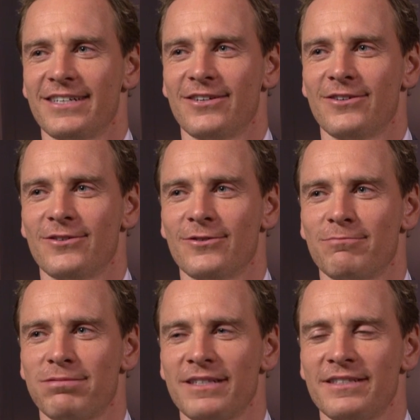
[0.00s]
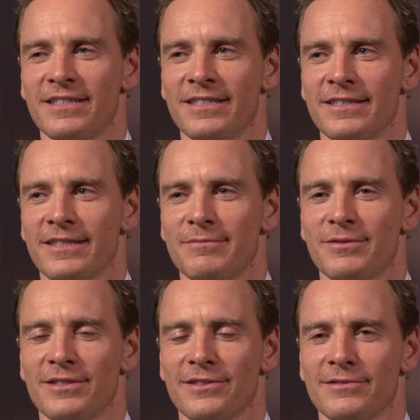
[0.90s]
Oh, plenty. I'm
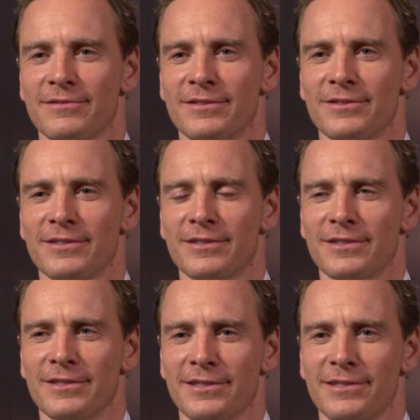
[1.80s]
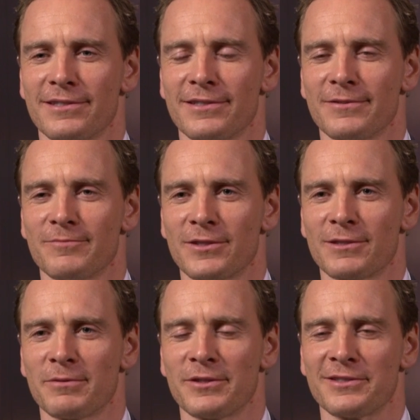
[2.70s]
still,
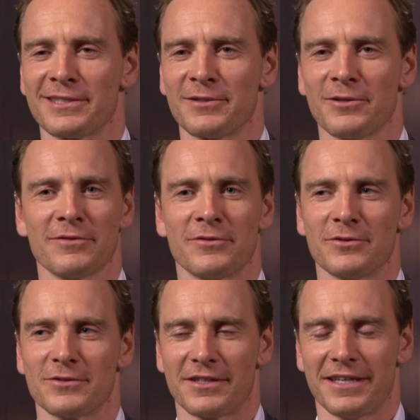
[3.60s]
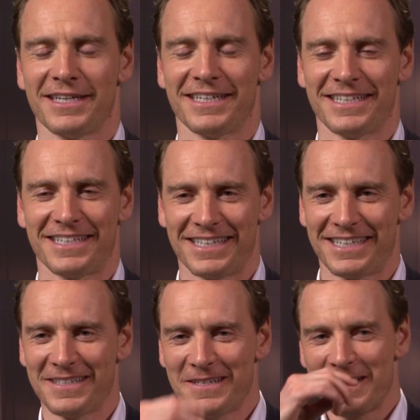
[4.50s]
experiencing all of those, I think,
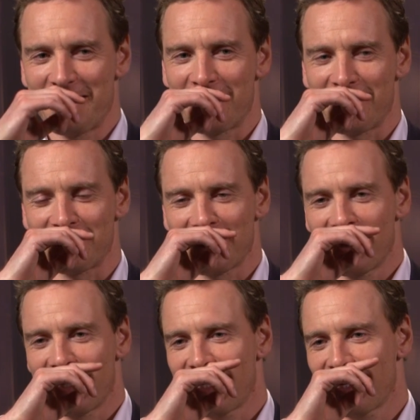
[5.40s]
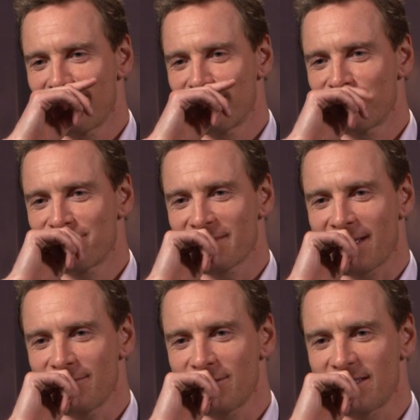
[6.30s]
things.
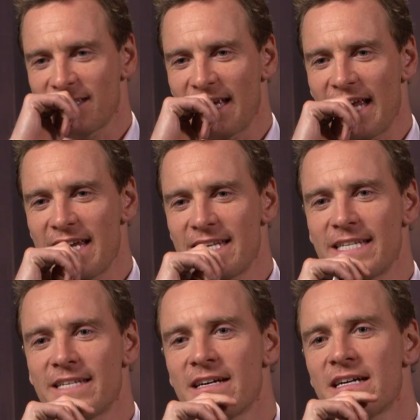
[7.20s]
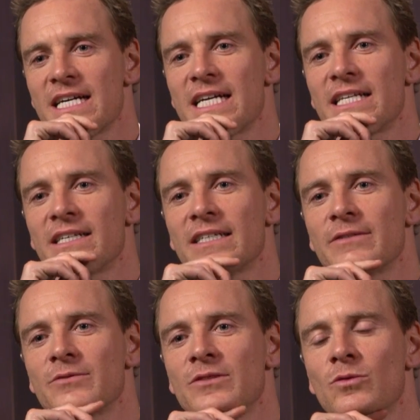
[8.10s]
I would say 89, I
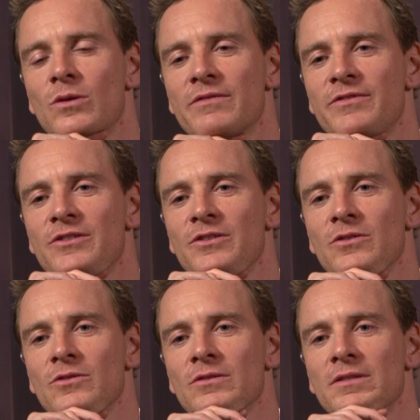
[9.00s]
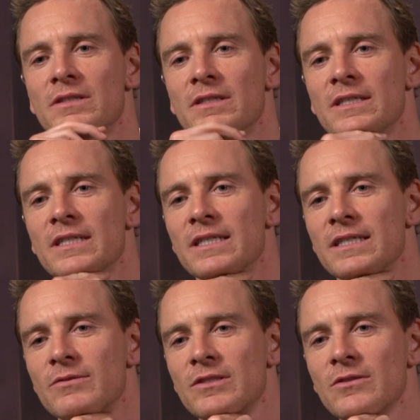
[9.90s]
was 12 years old.
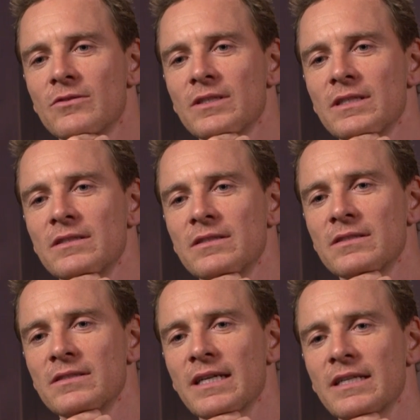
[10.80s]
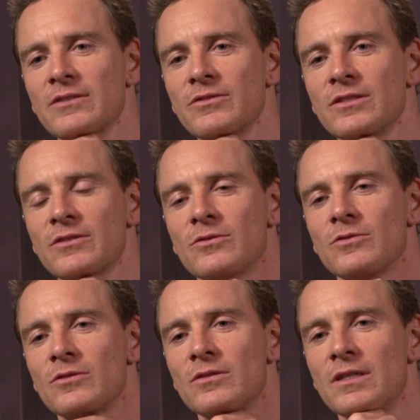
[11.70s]
I was going to secondary
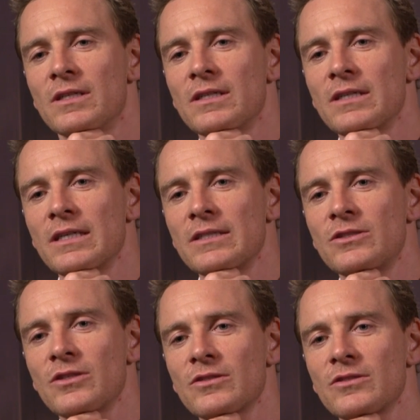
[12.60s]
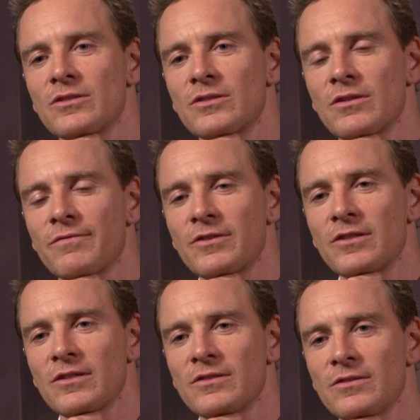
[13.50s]
school. I just discovered
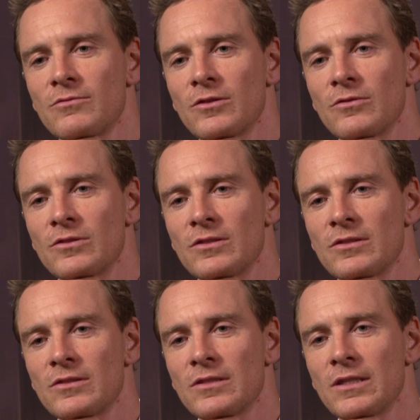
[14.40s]
Guns N' Roses,